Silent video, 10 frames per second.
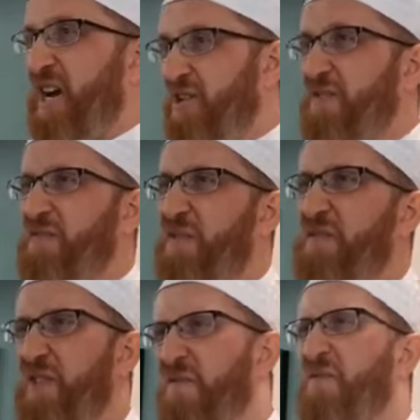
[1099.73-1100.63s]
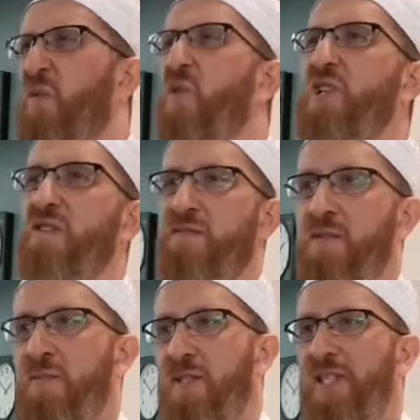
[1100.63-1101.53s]
out of the 50, 40 of
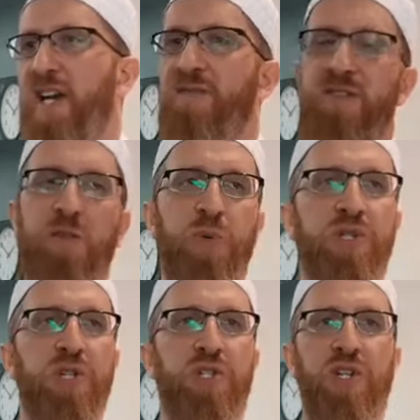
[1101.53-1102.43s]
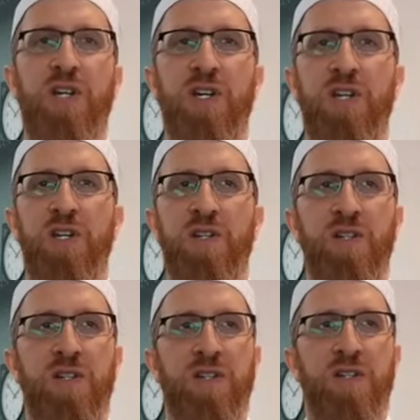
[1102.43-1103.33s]
them, left their position.
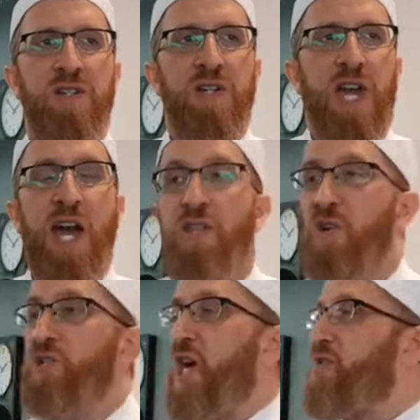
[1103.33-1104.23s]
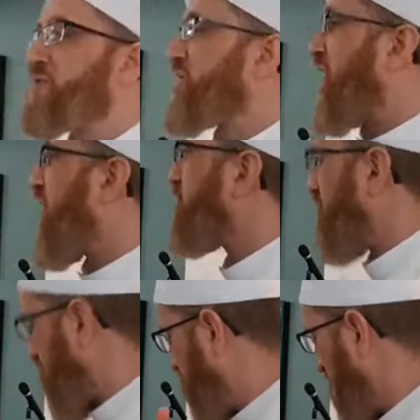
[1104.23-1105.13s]
And those other
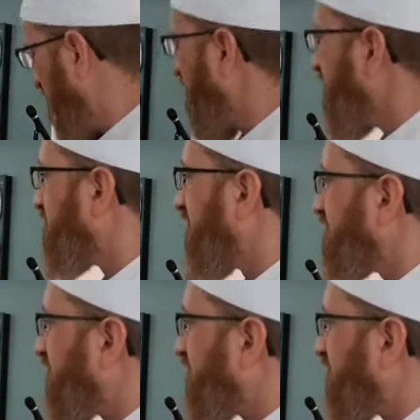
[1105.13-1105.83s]
Sahaba who remained, they